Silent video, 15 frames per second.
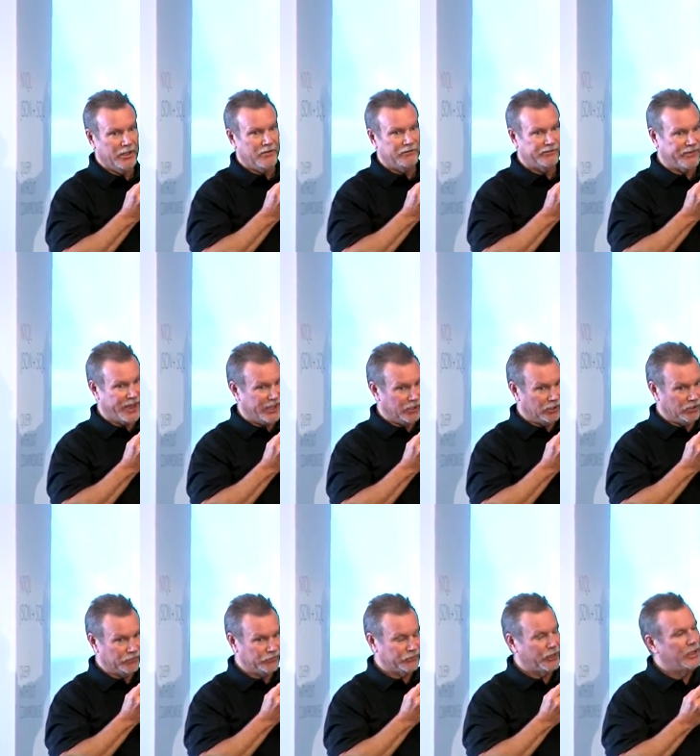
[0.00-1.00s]

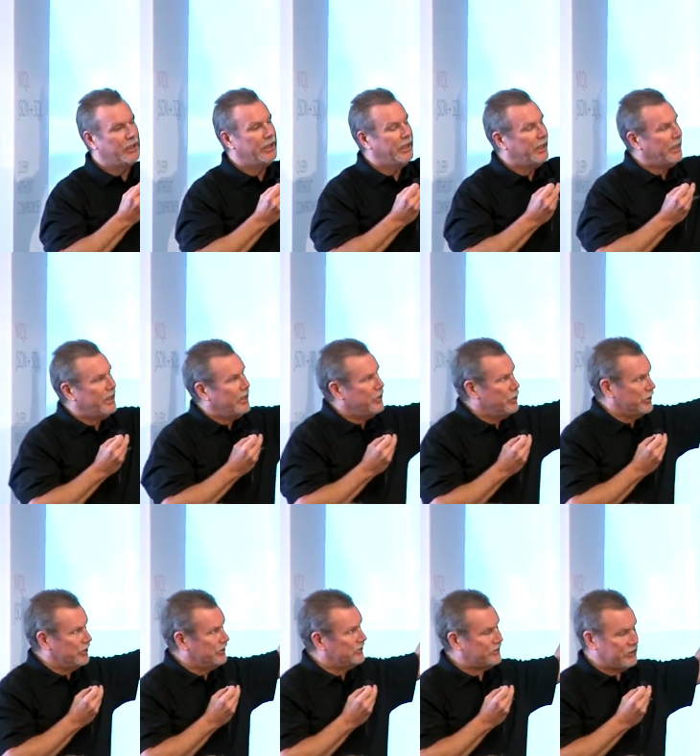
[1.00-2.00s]
fails, you can
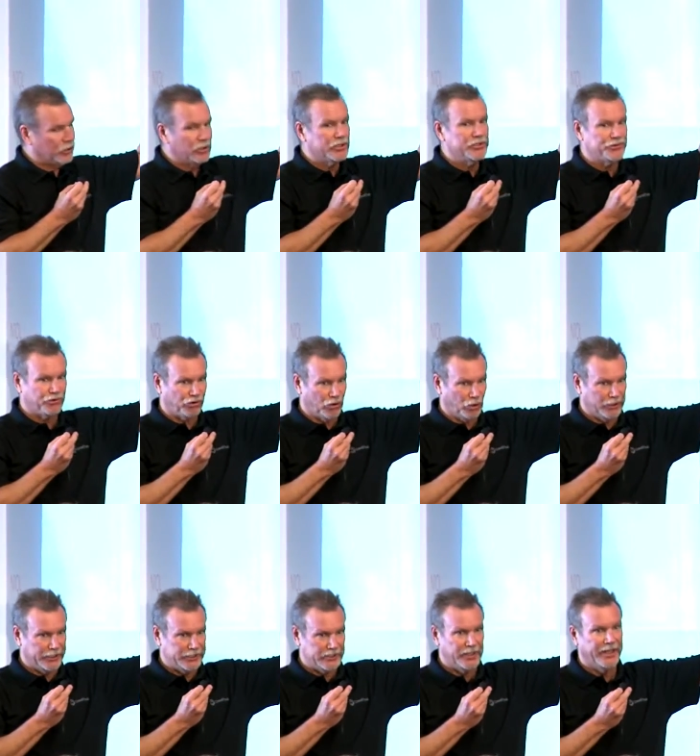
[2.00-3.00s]
still control
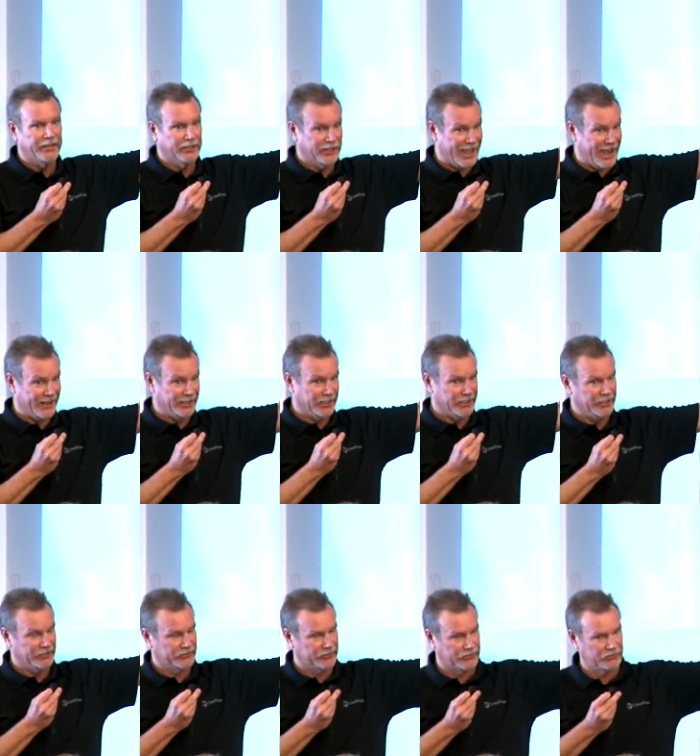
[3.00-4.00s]
it and land it.
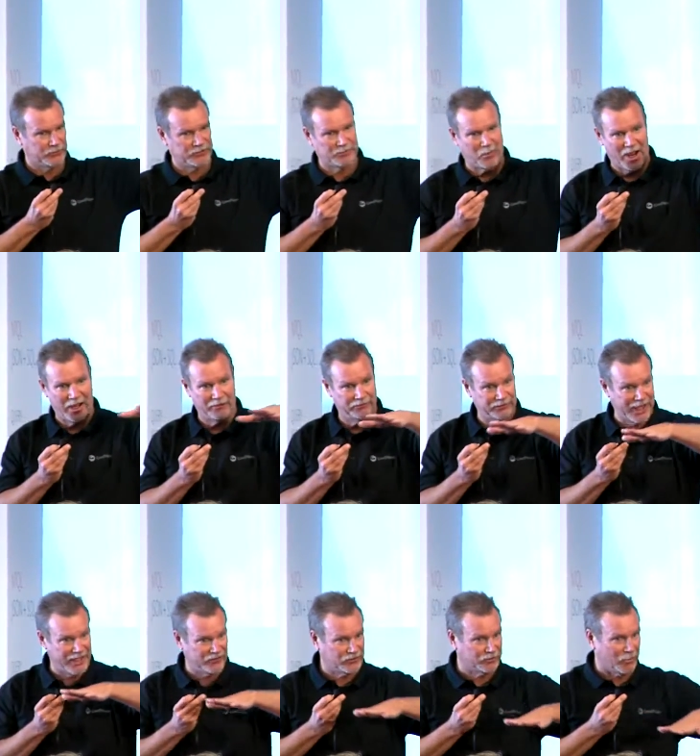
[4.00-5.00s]
It's a
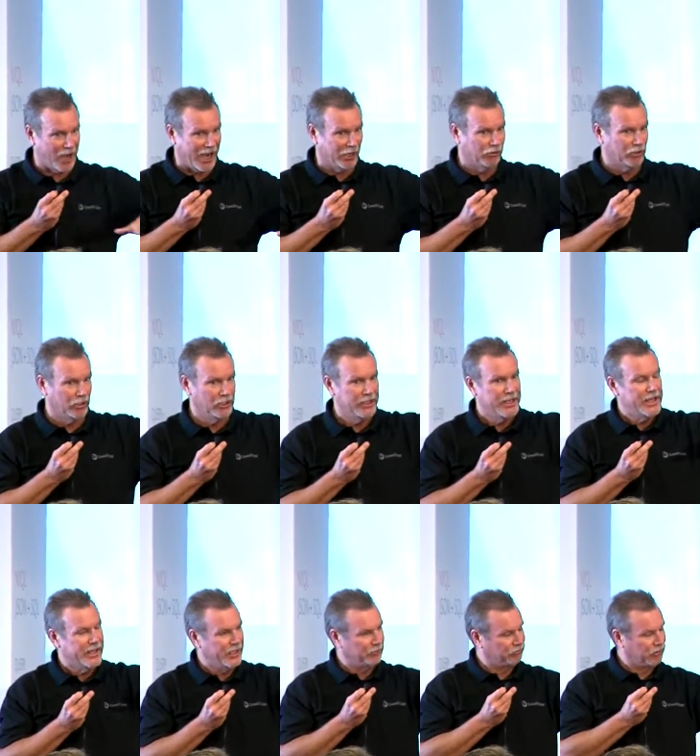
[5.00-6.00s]
flat spiral.
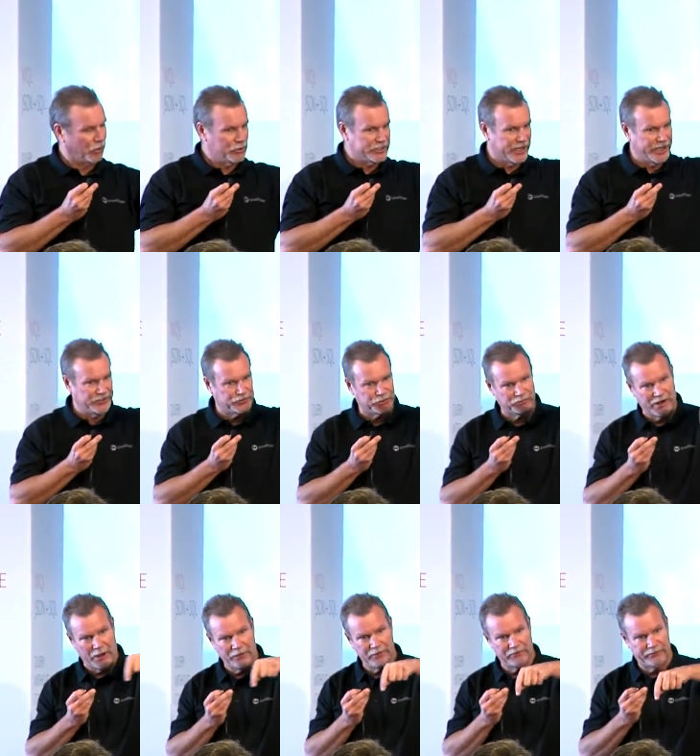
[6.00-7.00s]
It rotates
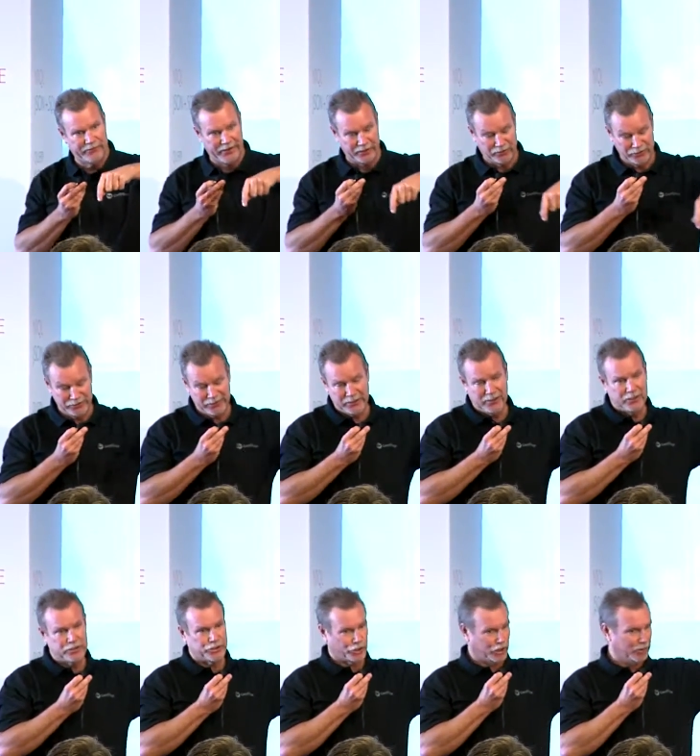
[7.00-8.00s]
around the failed
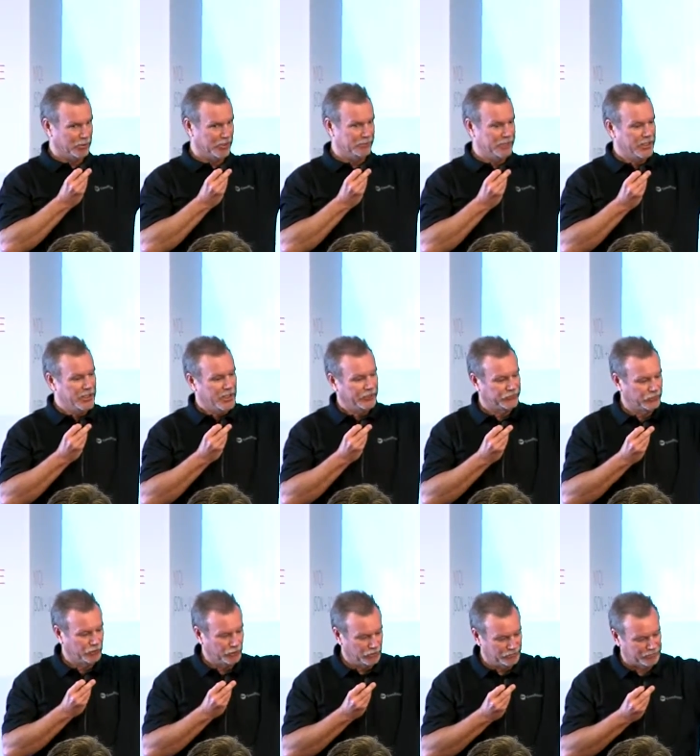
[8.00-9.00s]
turbine, and so
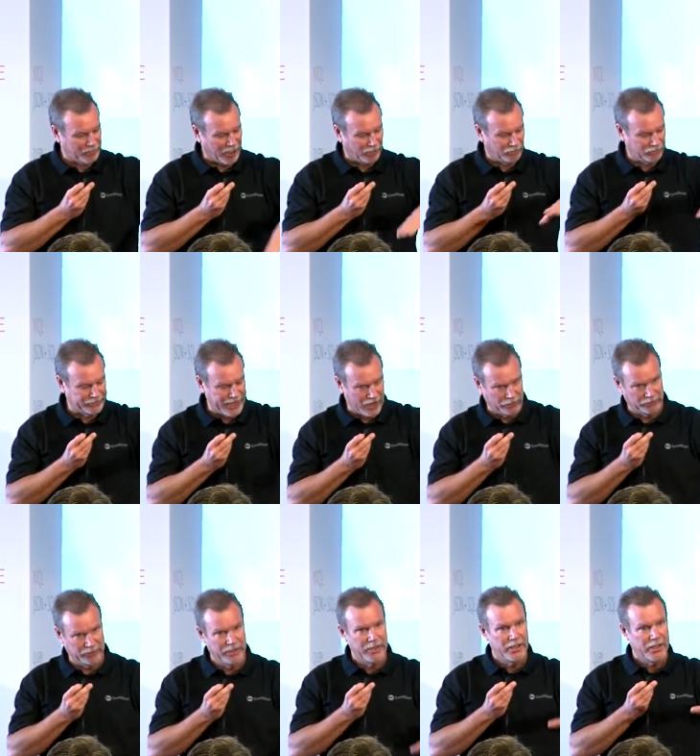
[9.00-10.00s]
it'll spiral down
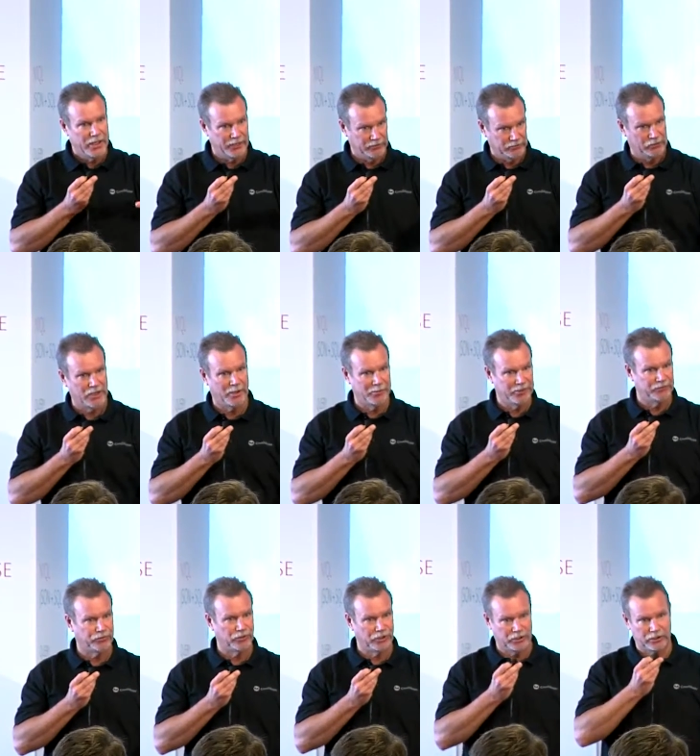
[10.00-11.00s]
and come in
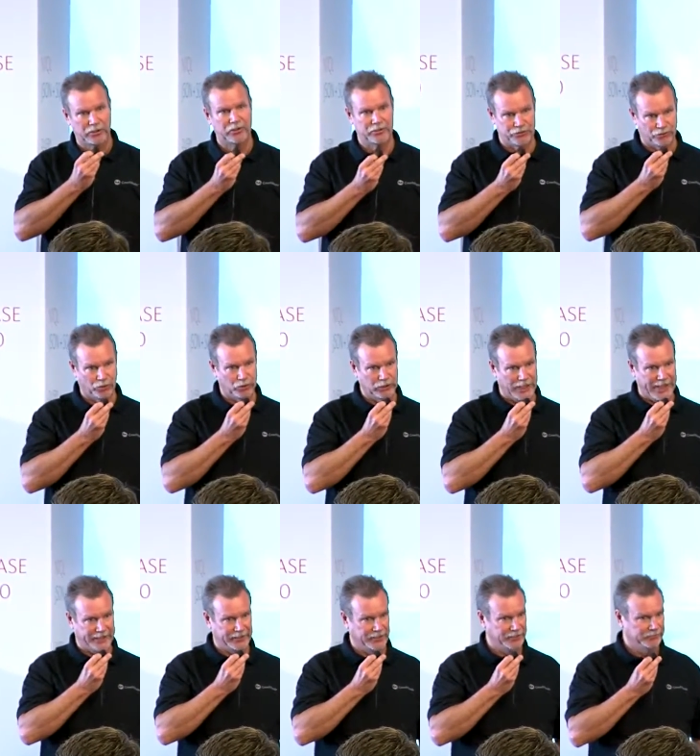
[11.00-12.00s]
for controlled
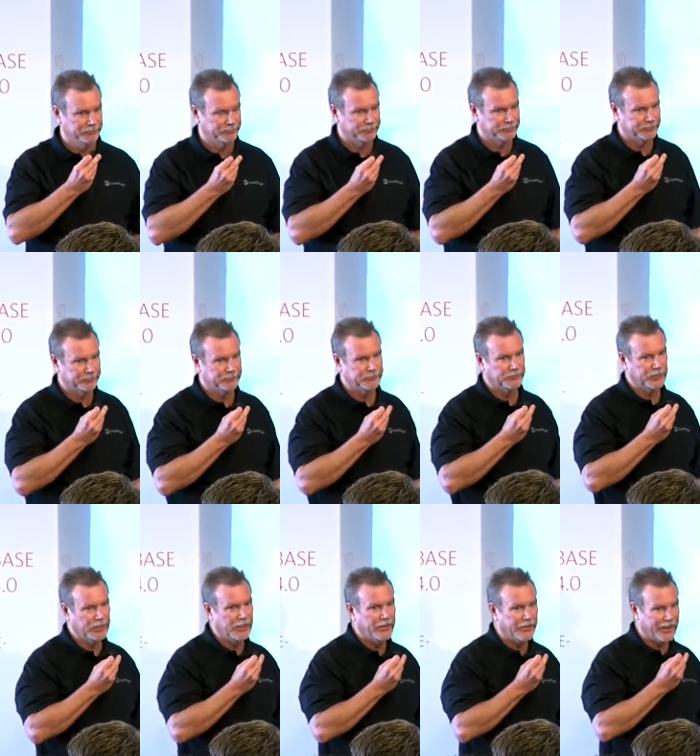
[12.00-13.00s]
landing.
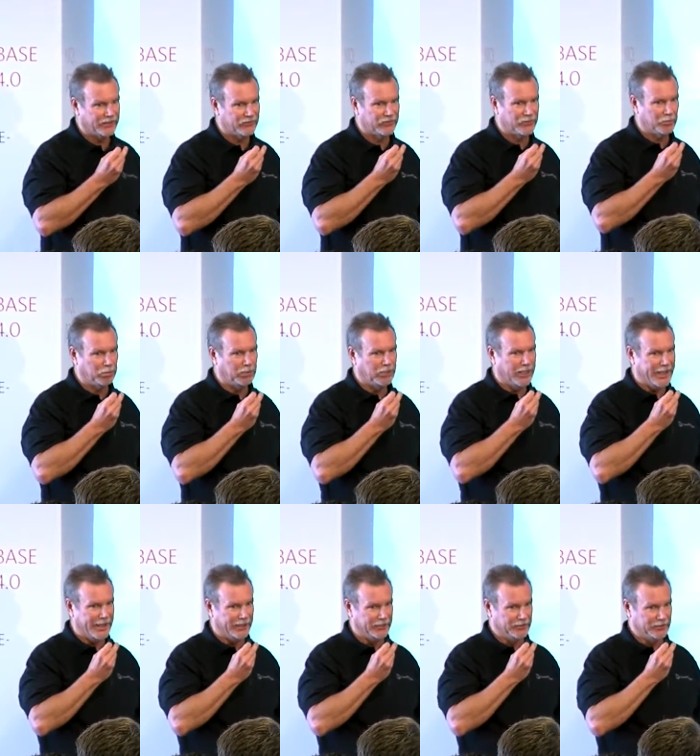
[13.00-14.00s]
That's the
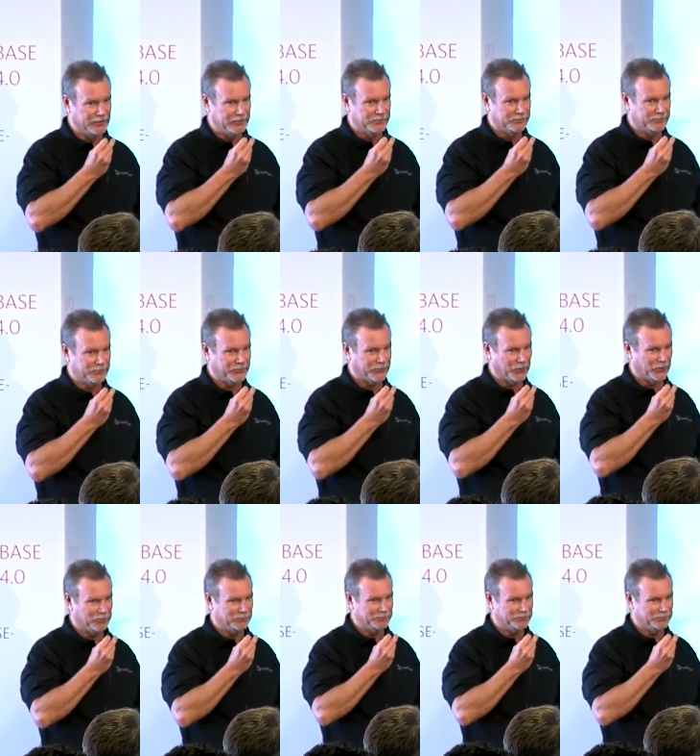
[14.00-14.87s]
plan. So,